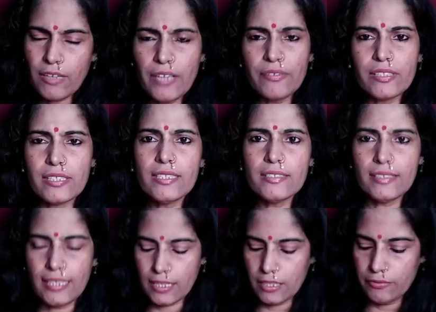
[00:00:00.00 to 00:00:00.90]
five
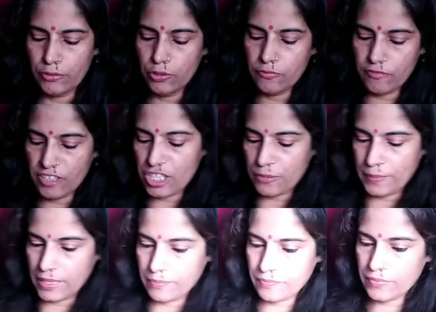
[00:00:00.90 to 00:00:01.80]
hundred they give you free
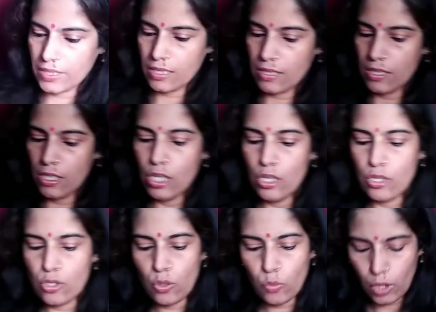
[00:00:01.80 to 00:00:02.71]
shipping.
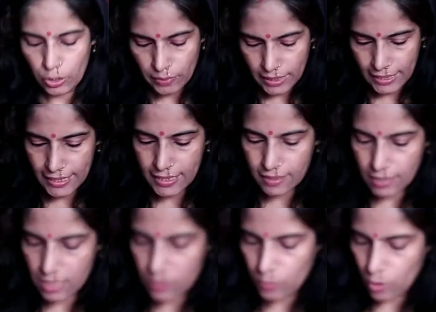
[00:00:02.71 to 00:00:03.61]
So what we get
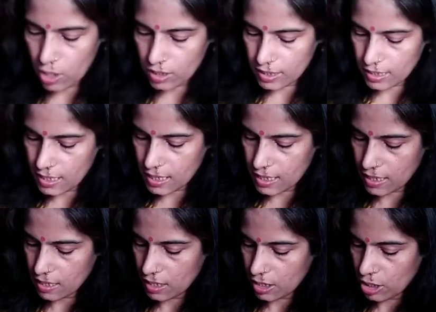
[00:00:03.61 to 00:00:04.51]
in this box
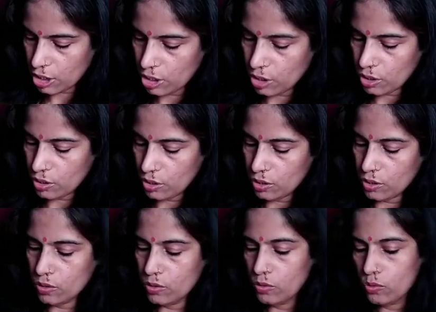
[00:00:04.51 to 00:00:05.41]
is
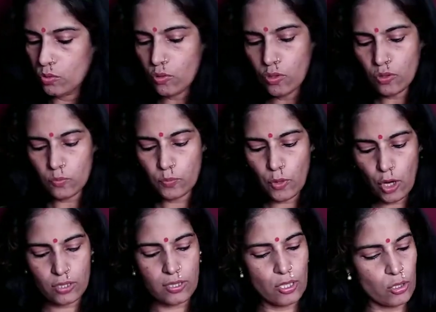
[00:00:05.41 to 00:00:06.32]
two
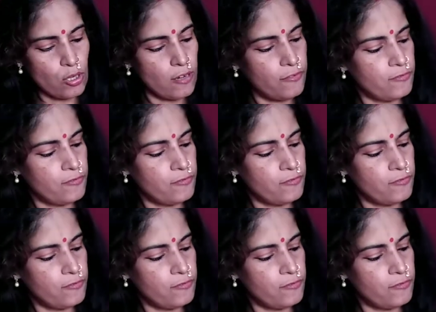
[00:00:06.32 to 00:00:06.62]
boxes